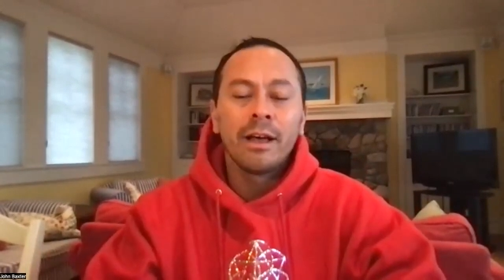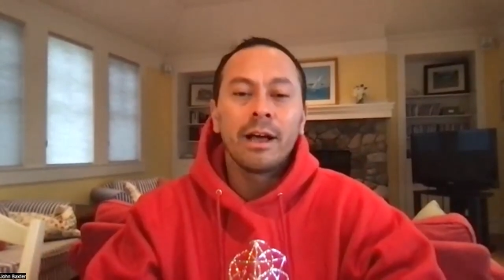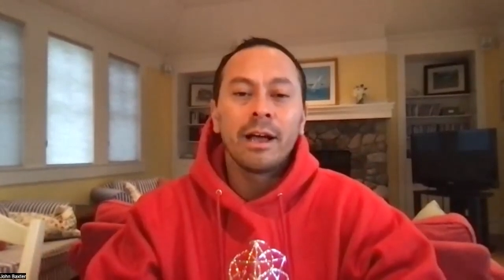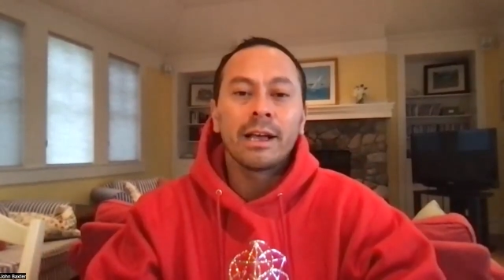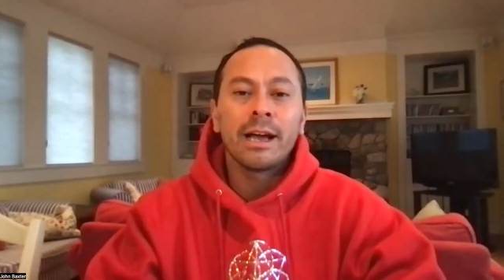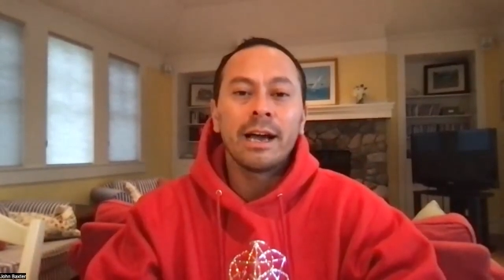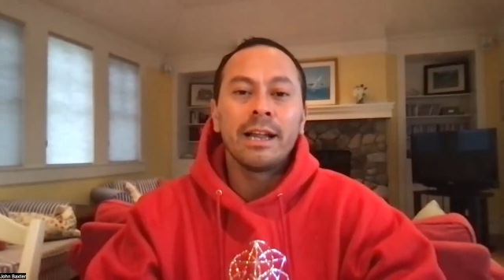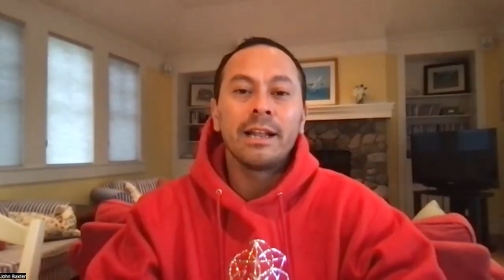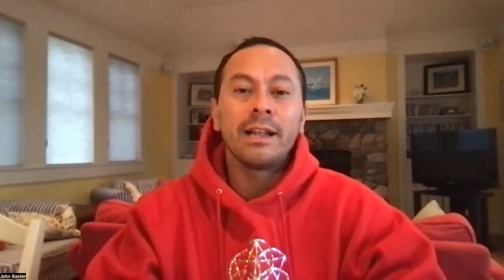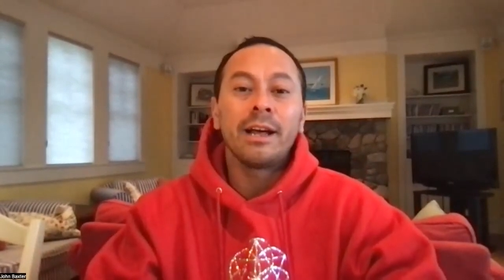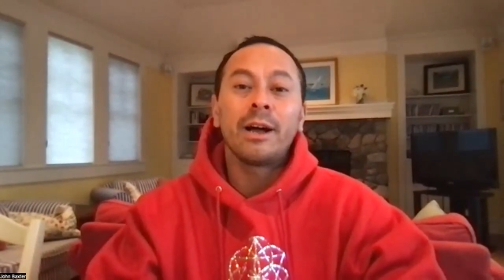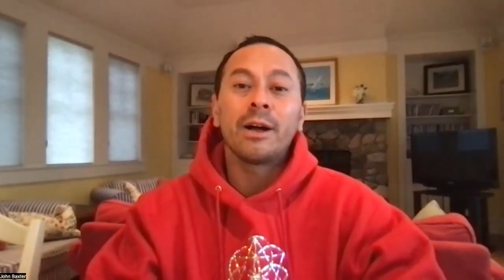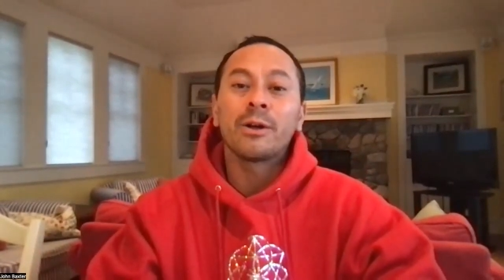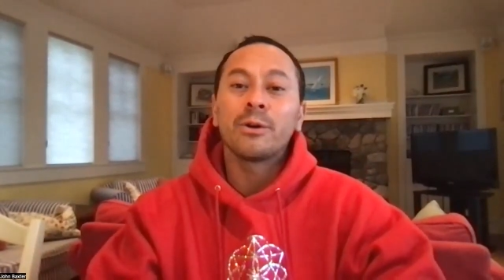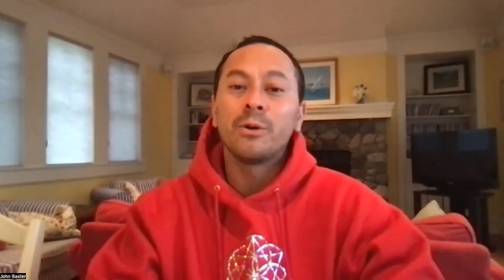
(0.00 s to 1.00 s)
I got
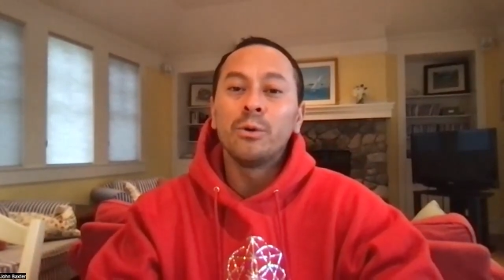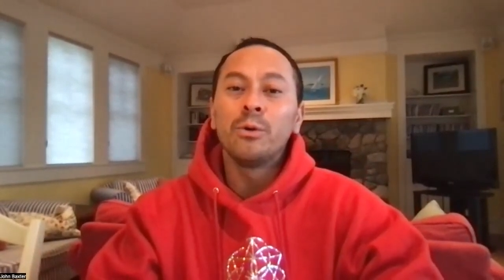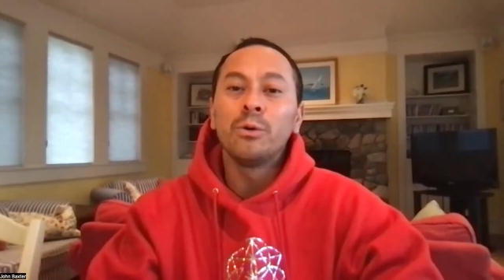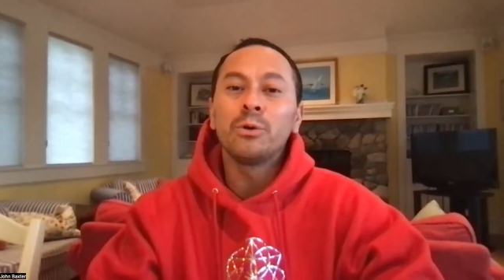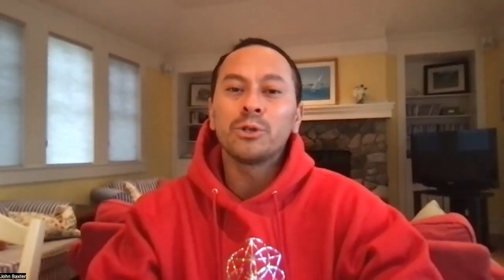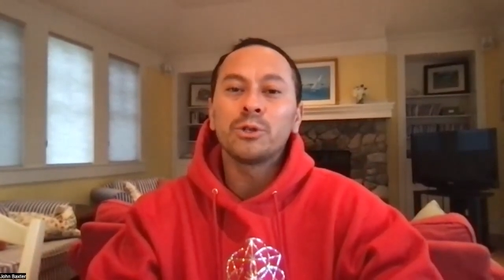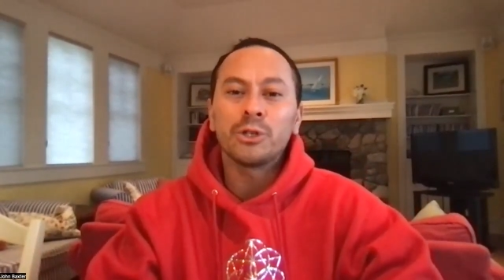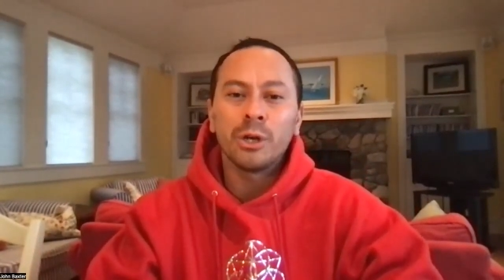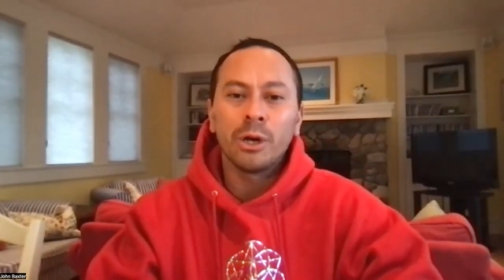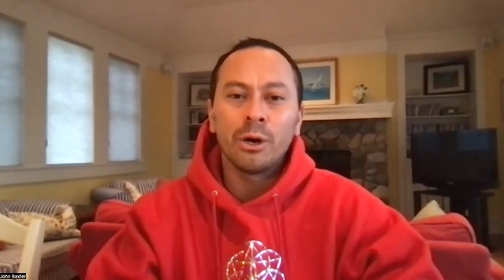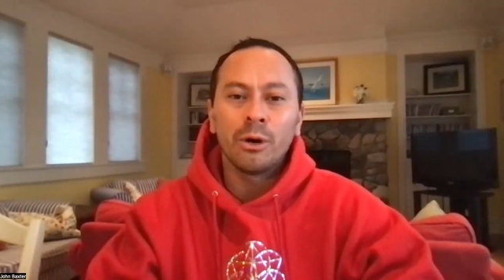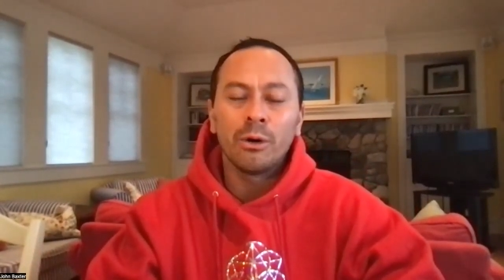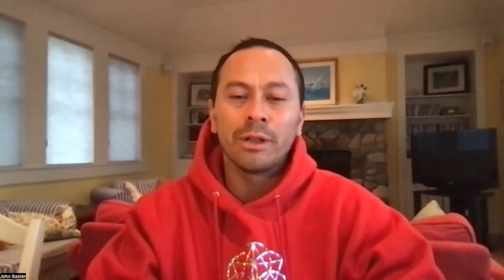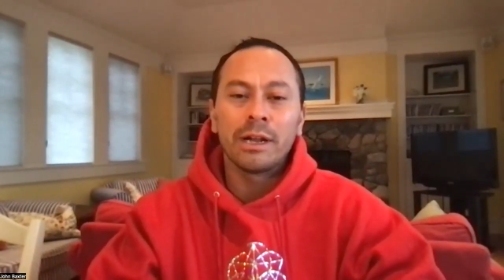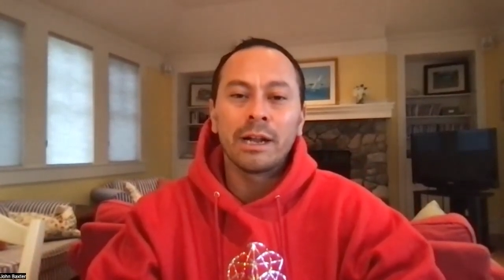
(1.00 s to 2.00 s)
a cool
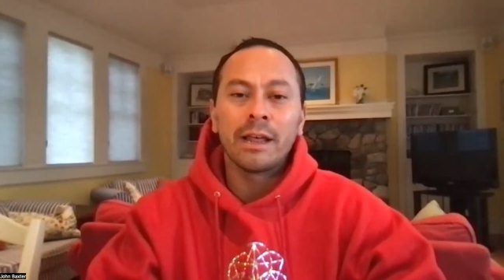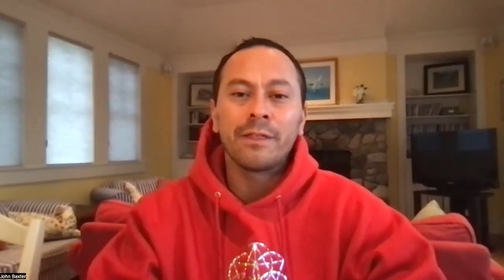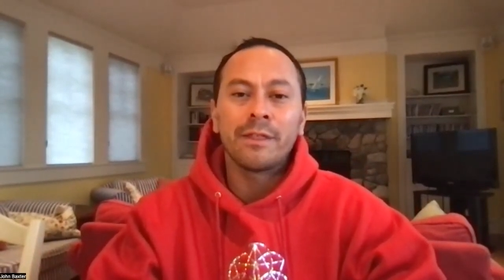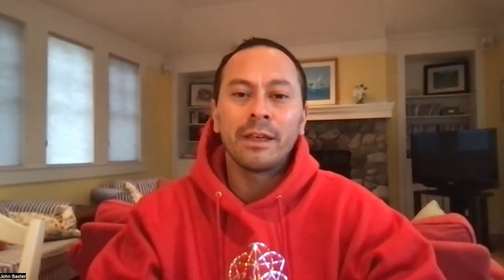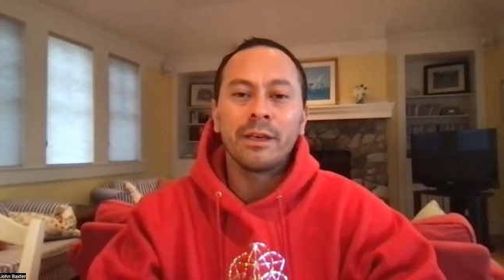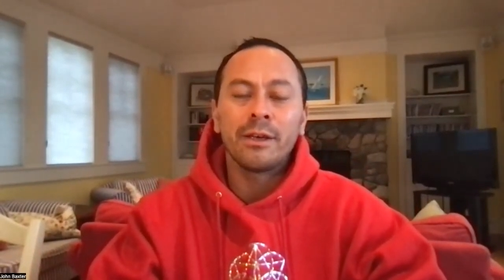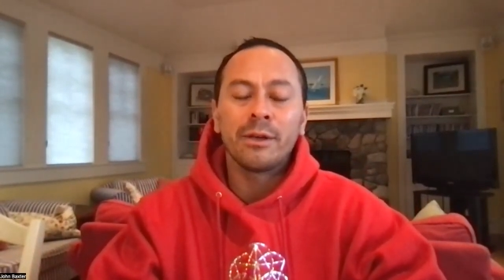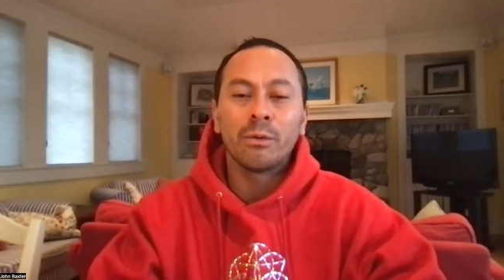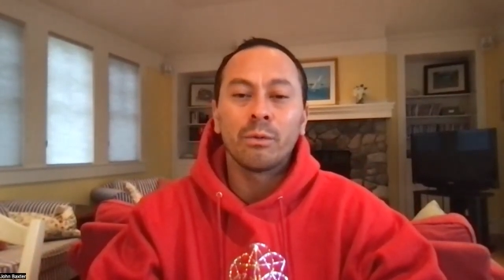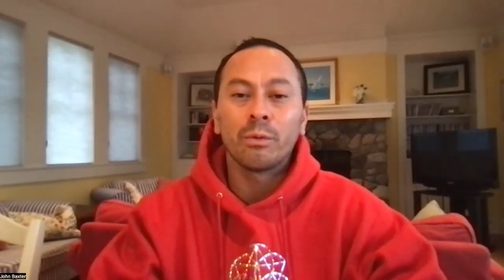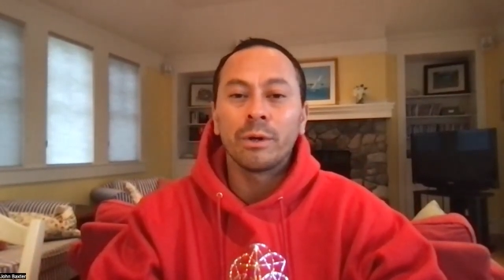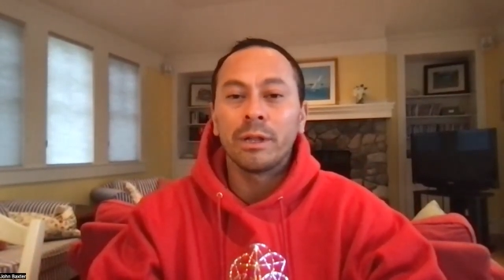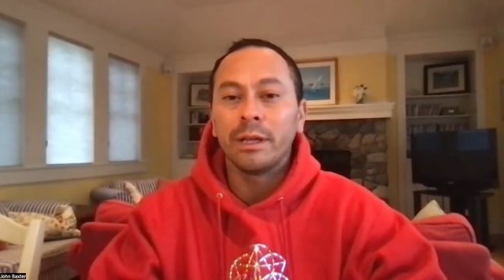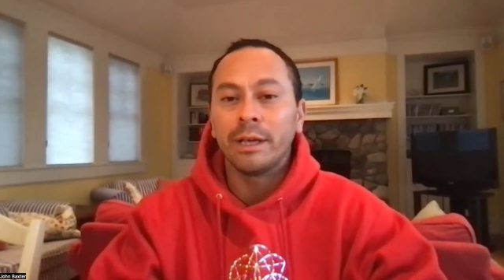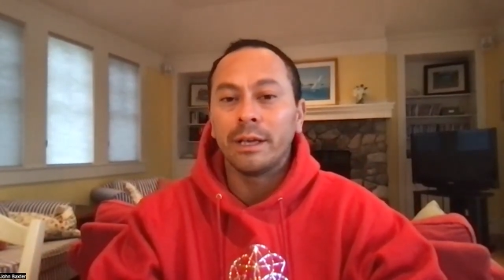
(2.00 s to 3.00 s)
show that I think you'll
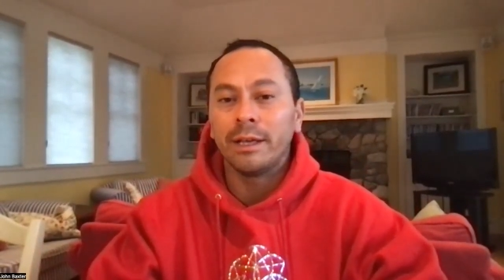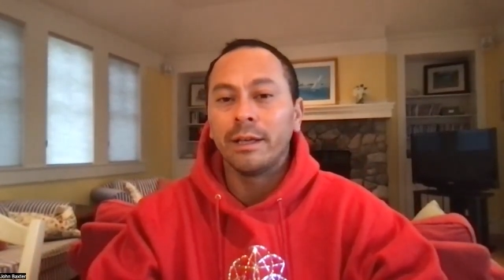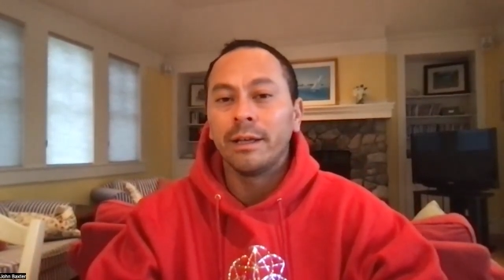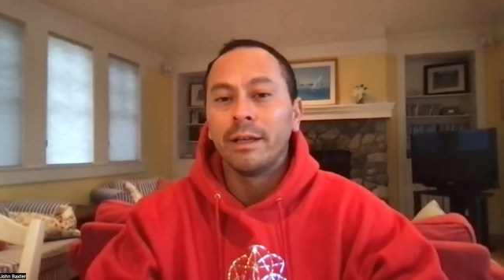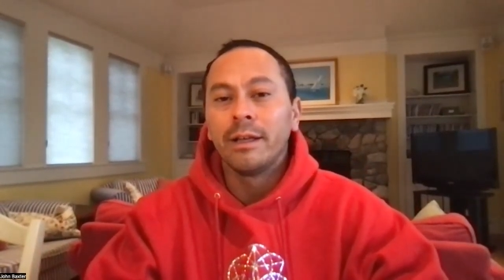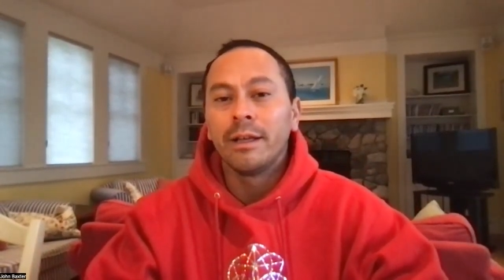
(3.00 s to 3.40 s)
really